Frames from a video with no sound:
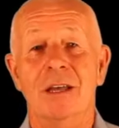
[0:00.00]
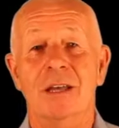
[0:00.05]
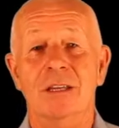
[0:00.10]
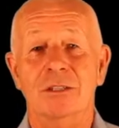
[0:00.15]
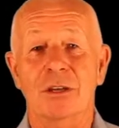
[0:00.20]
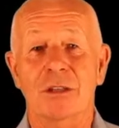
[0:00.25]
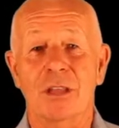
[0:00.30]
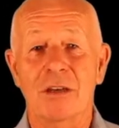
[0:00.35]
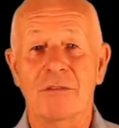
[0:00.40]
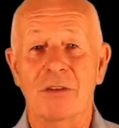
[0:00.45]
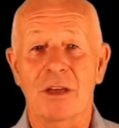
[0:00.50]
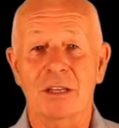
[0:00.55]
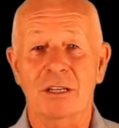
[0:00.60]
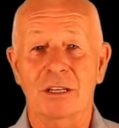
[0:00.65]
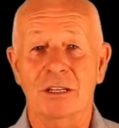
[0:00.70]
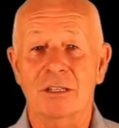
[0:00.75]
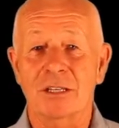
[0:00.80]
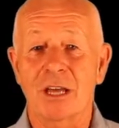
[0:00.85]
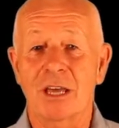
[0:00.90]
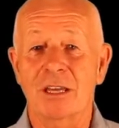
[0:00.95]
So they've had
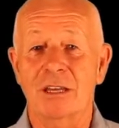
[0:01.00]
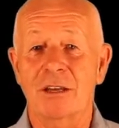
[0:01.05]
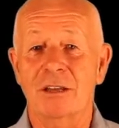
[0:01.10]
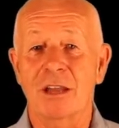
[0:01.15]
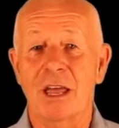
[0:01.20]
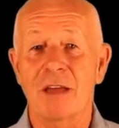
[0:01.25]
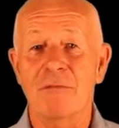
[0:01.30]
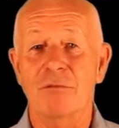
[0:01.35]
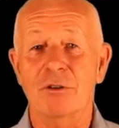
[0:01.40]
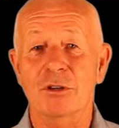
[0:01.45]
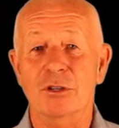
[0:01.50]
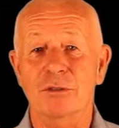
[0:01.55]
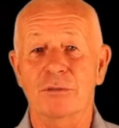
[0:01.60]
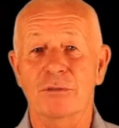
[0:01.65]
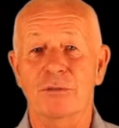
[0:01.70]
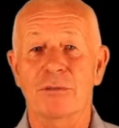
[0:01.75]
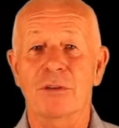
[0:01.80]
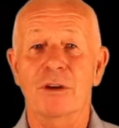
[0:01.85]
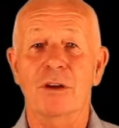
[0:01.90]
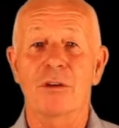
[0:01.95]
to take an average
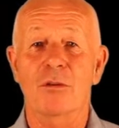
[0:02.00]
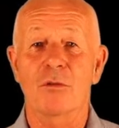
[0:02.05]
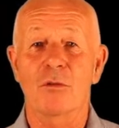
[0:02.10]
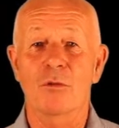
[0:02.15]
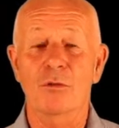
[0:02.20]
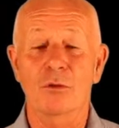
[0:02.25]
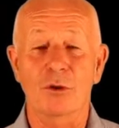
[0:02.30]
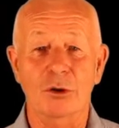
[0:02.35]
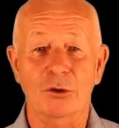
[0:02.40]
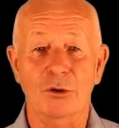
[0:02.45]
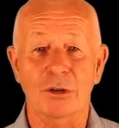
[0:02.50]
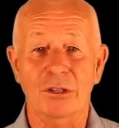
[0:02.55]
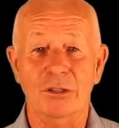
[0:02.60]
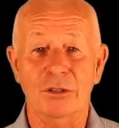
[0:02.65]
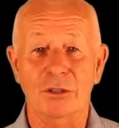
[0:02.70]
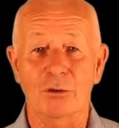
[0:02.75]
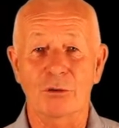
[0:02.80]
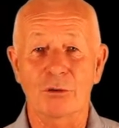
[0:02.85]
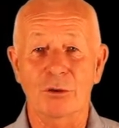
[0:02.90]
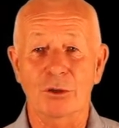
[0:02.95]
of all nutrient
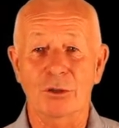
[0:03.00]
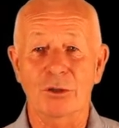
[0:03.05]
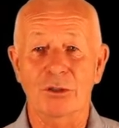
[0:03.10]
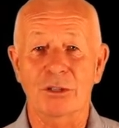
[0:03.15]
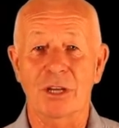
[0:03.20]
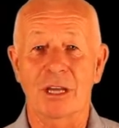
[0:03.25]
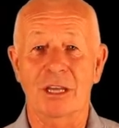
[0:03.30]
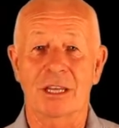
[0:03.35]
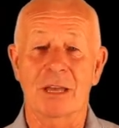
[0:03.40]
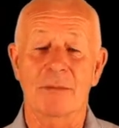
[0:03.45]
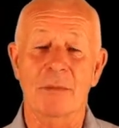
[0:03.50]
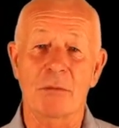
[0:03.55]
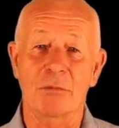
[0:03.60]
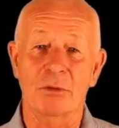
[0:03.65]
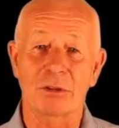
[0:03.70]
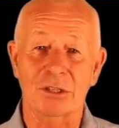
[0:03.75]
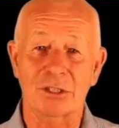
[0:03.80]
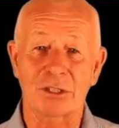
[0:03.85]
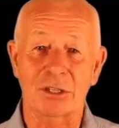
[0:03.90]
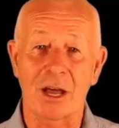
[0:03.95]
solutions and come up
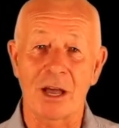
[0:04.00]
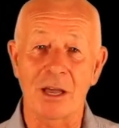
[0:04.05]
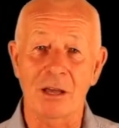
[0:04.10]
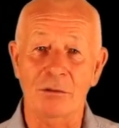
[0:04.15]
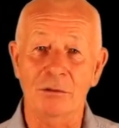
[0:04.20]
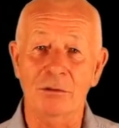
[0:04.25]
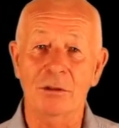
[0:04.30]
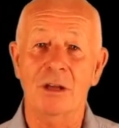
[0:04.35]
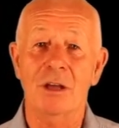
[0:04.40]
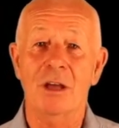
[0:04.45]
with a scale